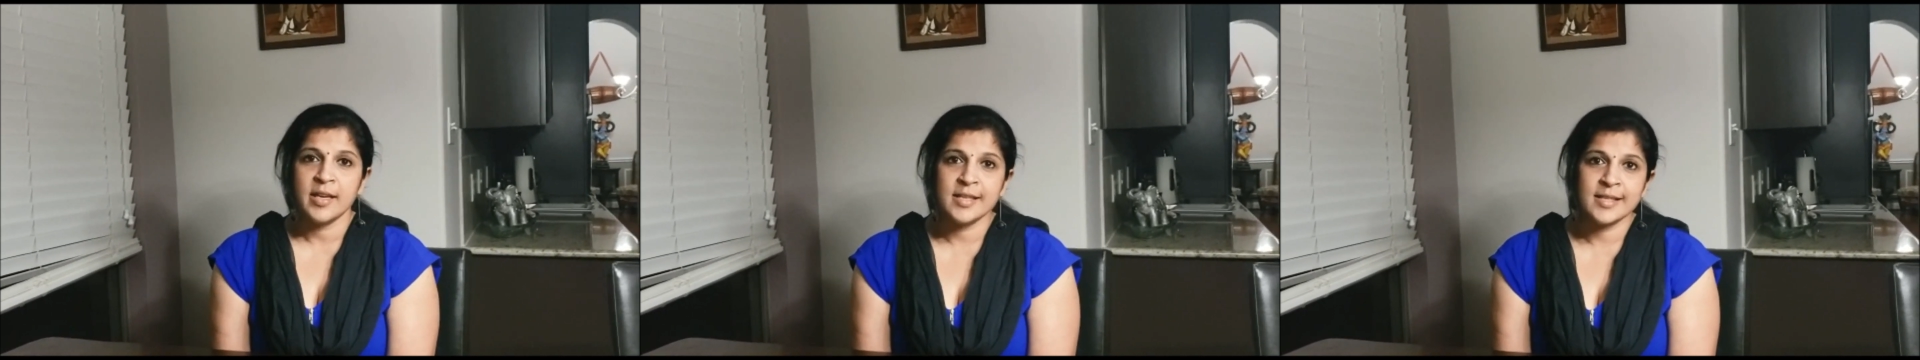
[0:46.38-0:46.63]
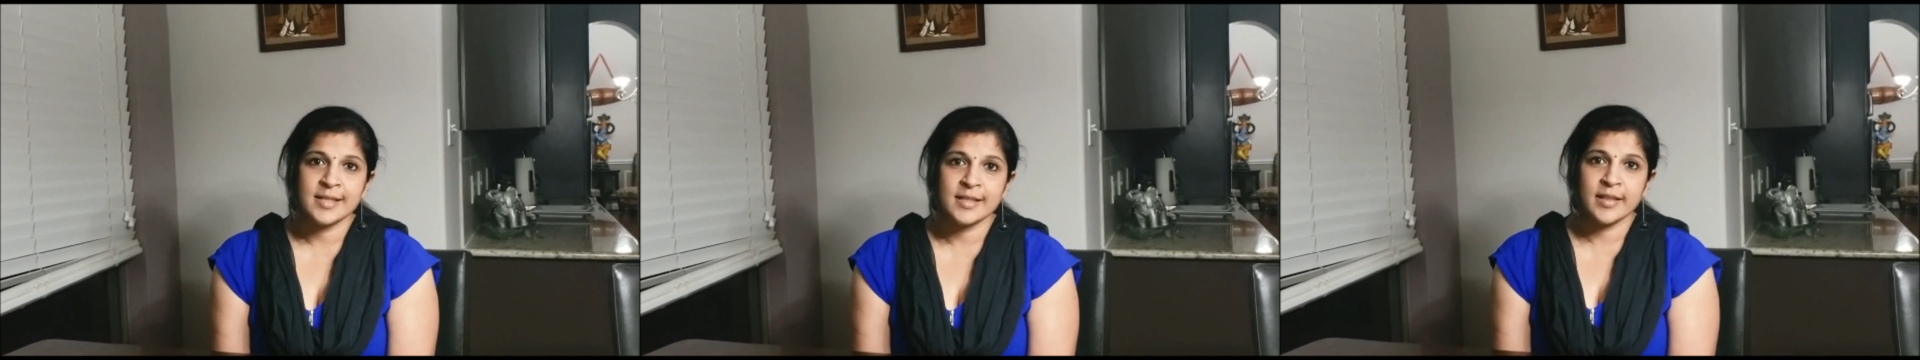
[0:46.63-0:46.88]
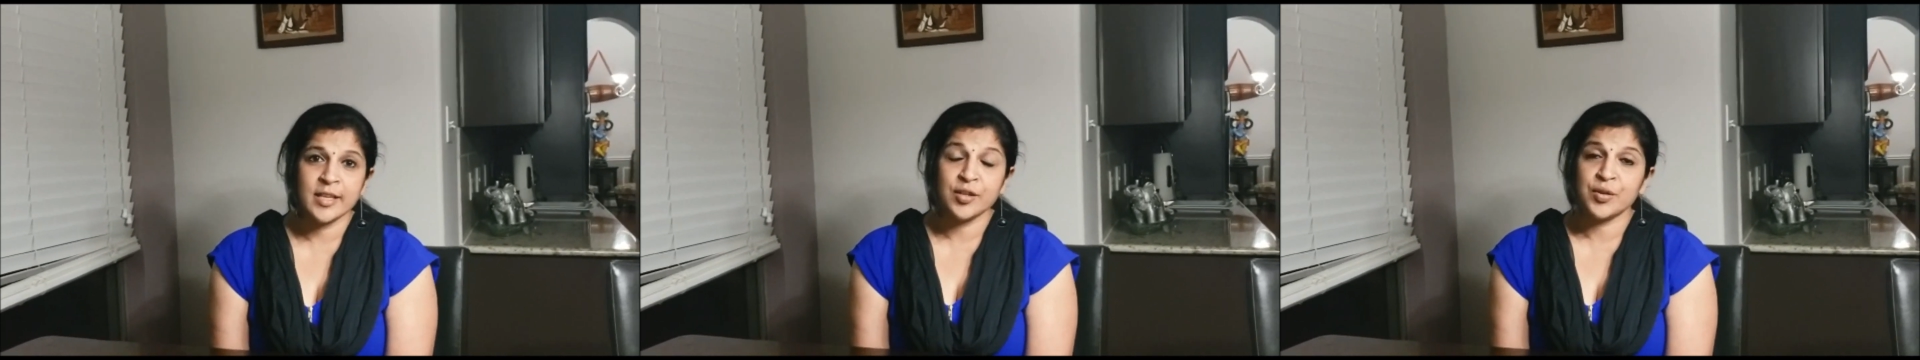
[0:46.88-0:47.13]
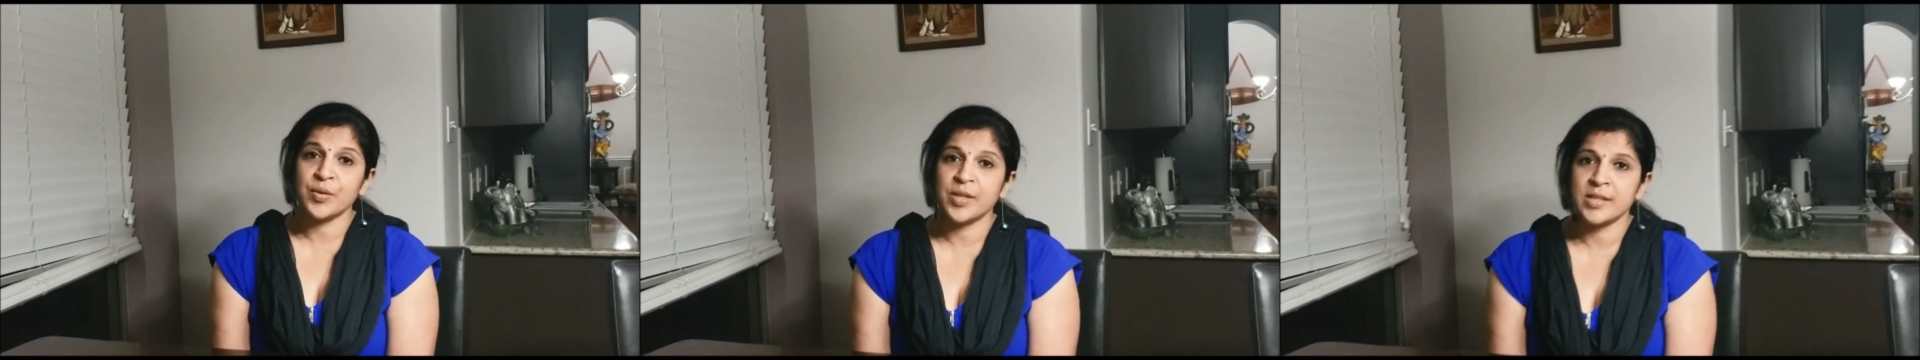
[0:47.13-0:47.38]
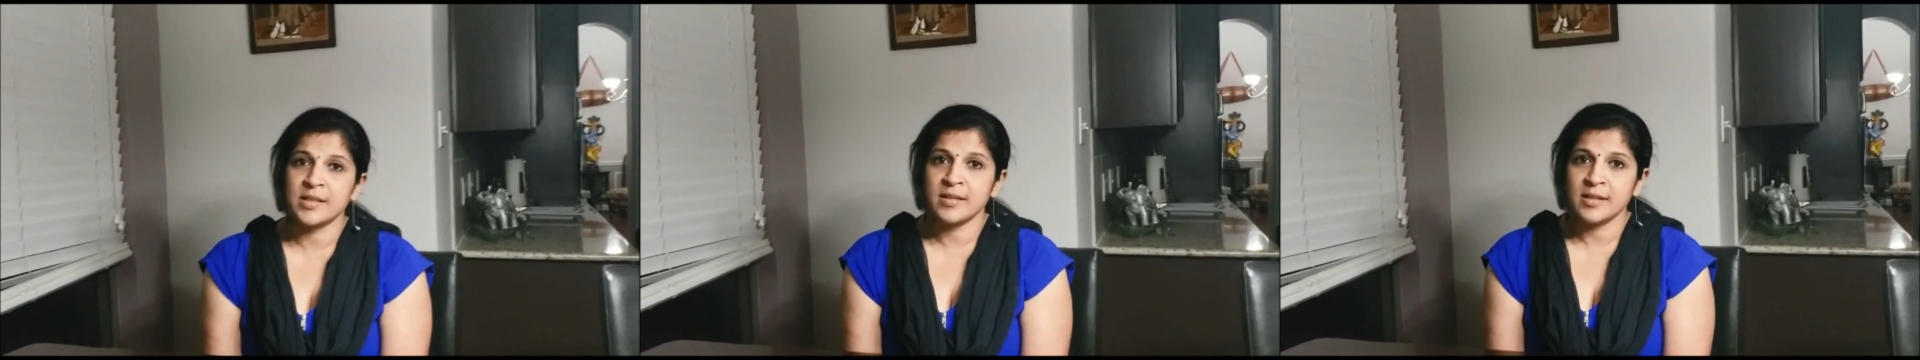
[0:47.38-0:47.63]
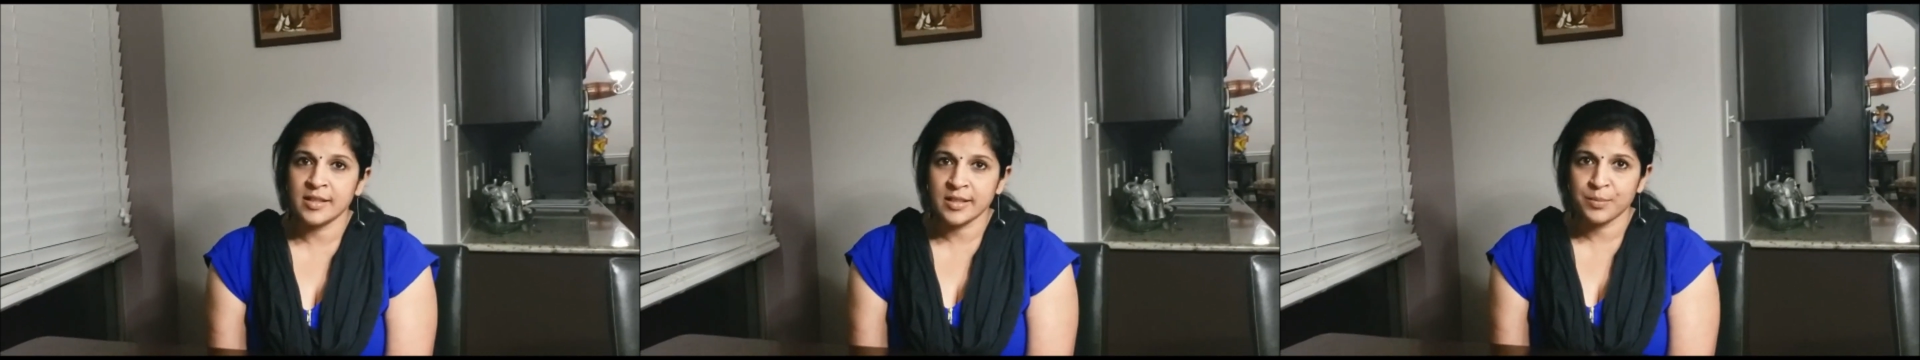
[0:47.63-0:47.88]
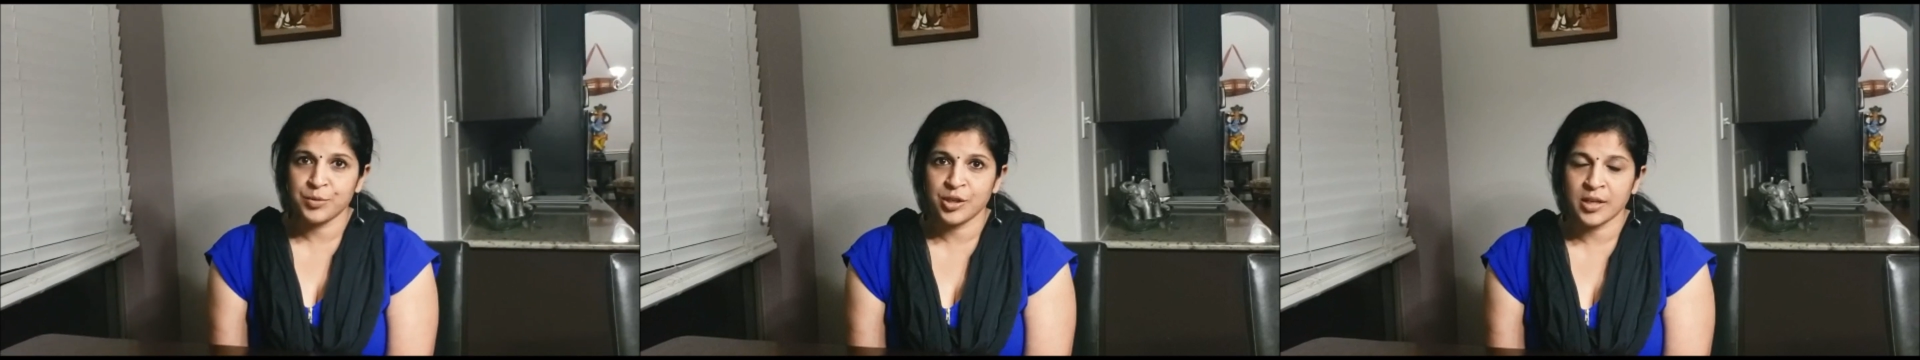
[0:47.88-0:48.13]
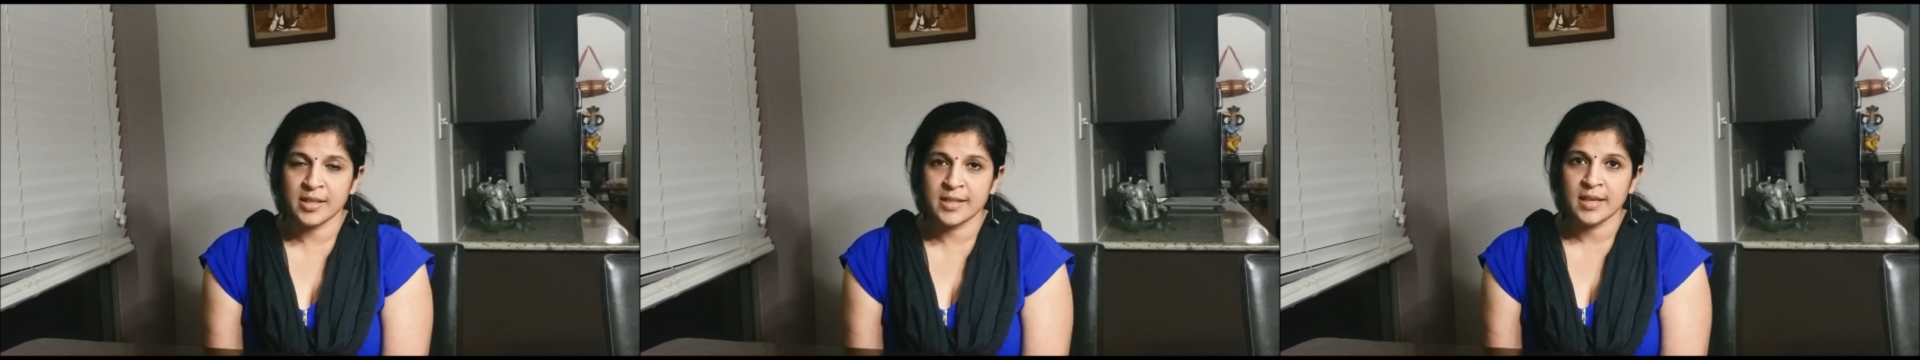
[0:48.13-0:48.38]
his interest in the
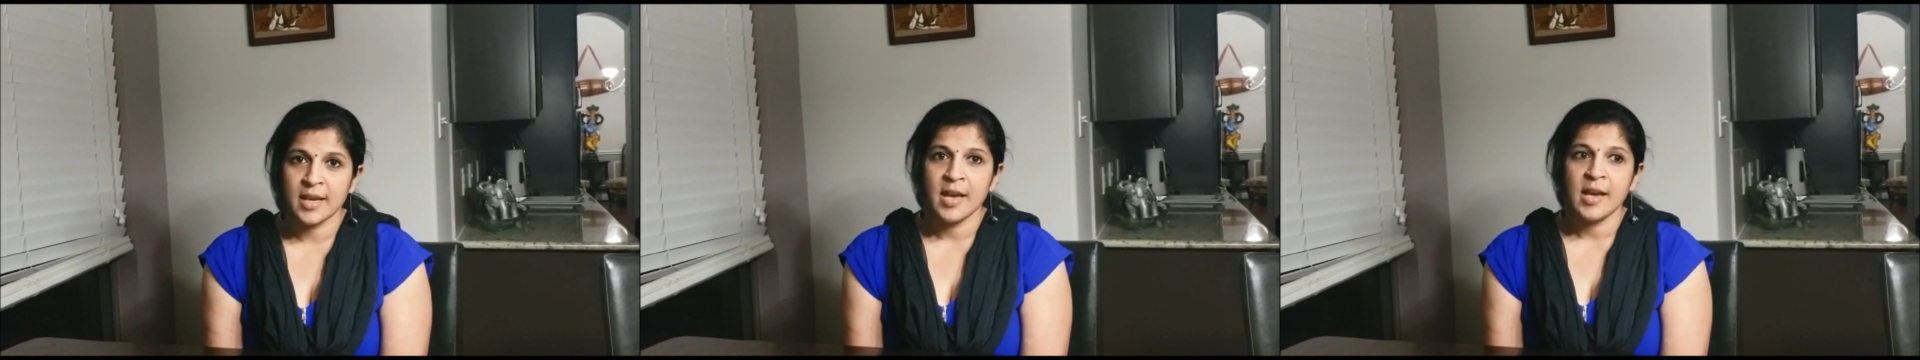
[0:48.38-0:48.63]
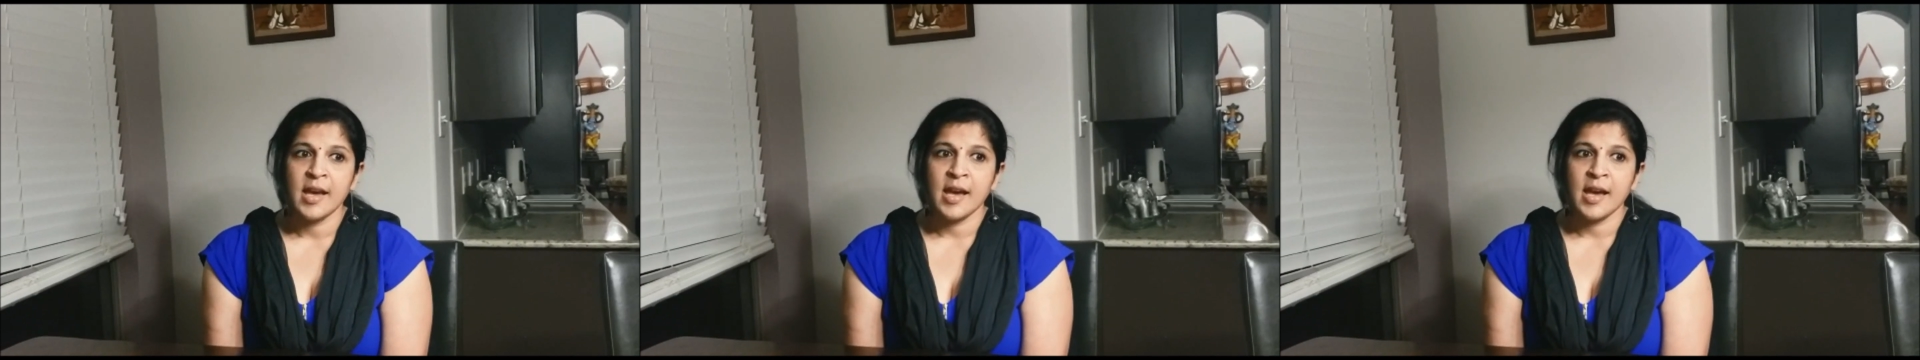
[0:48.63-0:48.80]
subjects,